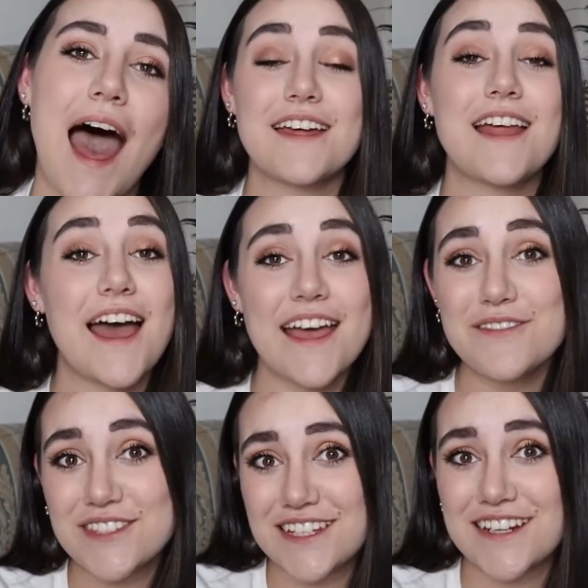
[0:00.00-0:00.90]
And I
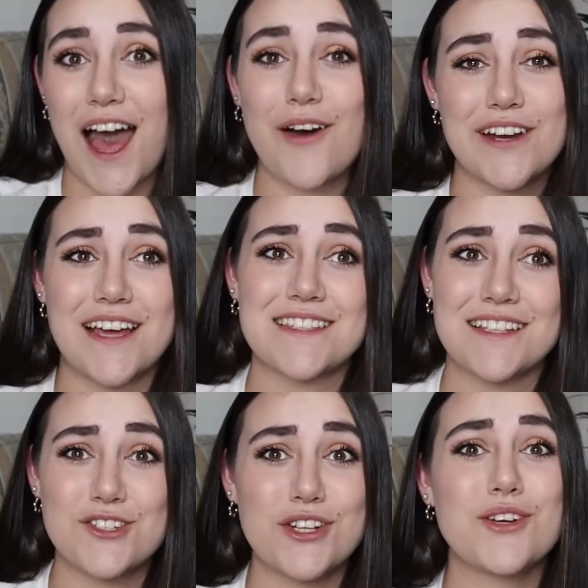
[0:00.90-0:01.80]
have seen how it has
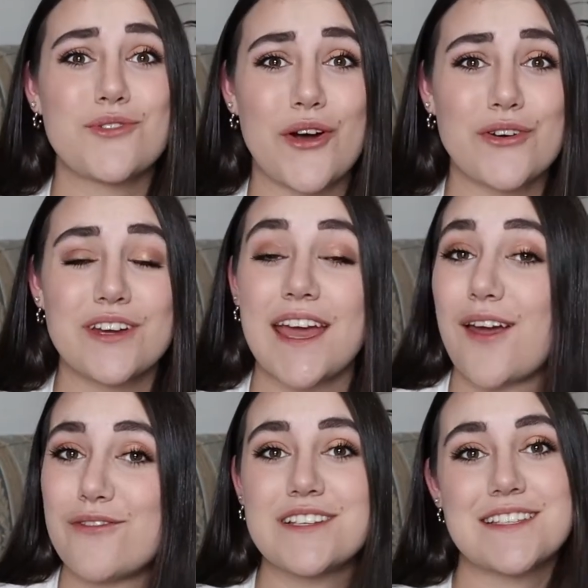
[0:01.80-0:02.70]
literally grown
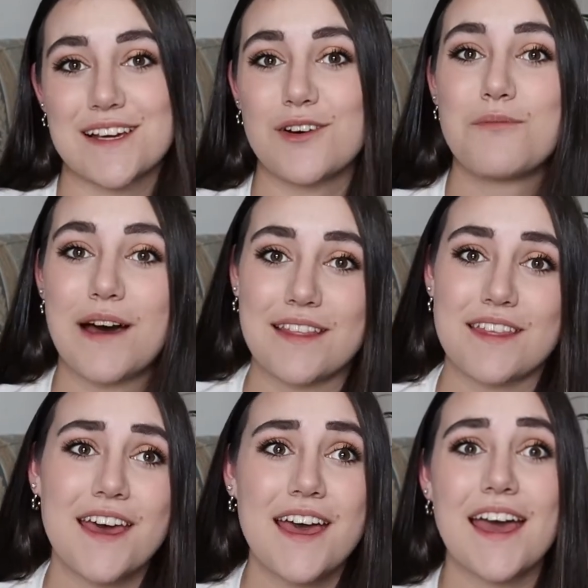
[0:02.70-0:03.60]
every single month.